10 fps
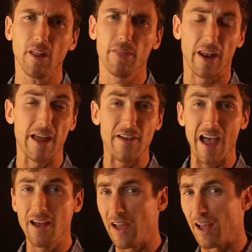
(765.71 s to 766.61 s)
that I
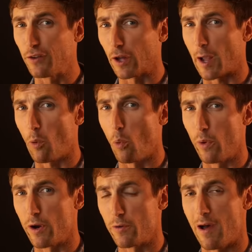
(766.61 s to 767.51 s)
have had a couple
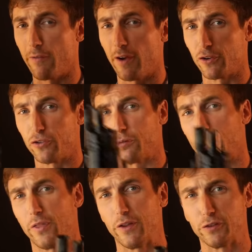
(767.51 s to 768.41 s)
weird malfunctions
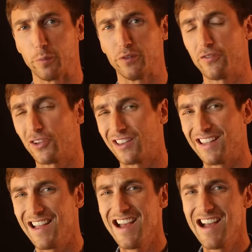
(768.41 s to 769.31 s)
with this.
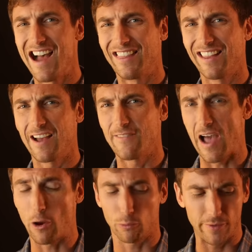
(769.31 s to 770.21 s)
Specifically, I think I've
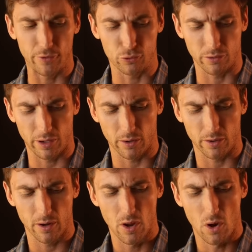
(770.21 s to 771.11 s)
outran the
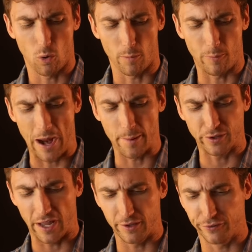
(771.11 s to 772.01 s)
trigger or perhaps
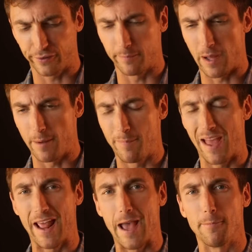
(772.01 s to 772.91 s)
I had some uh,
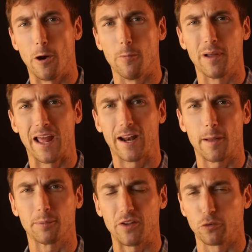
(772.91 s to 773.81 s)
bad ammo, but I had a
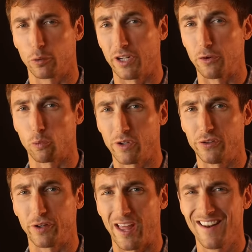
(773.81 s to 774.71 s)
couple times where it didn't
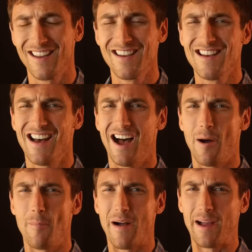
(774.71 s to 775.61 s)
reset.
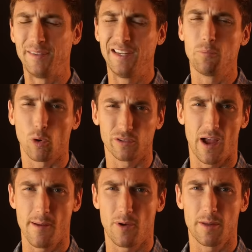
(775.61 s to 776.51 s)
Um, I need more
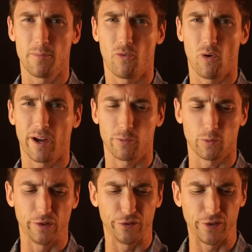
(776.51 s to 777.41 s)
time on it before I can
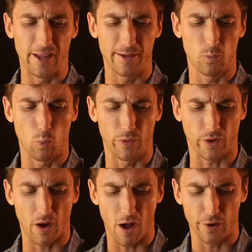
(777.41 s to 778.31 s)
really say what the
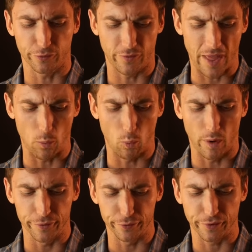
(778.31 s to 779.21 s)
cause of that
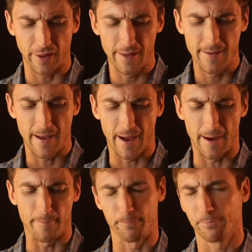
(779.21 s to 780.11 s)
was.
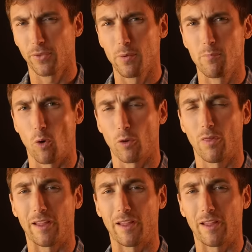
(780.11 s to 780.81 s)
Um, more than